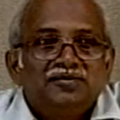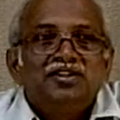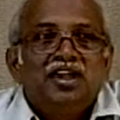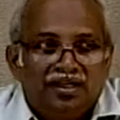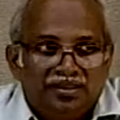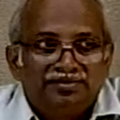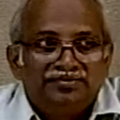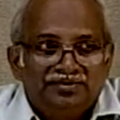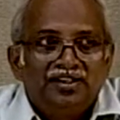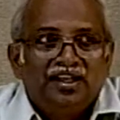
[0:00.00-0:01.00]
Yeah,
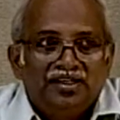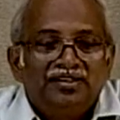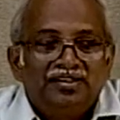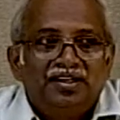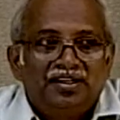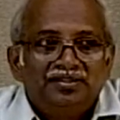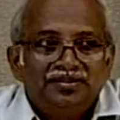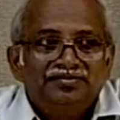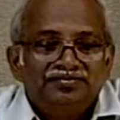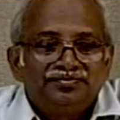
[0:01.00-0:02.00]
that's You can
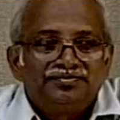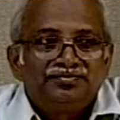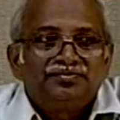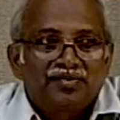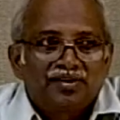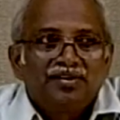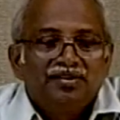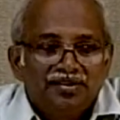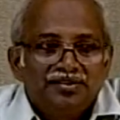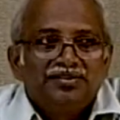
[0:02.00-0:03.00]
integrate it. That's how
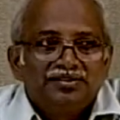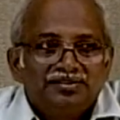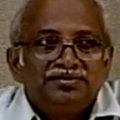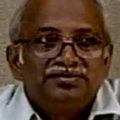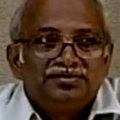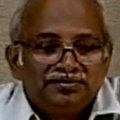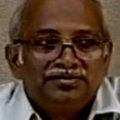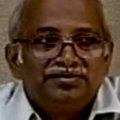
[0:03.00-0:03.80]
containerization has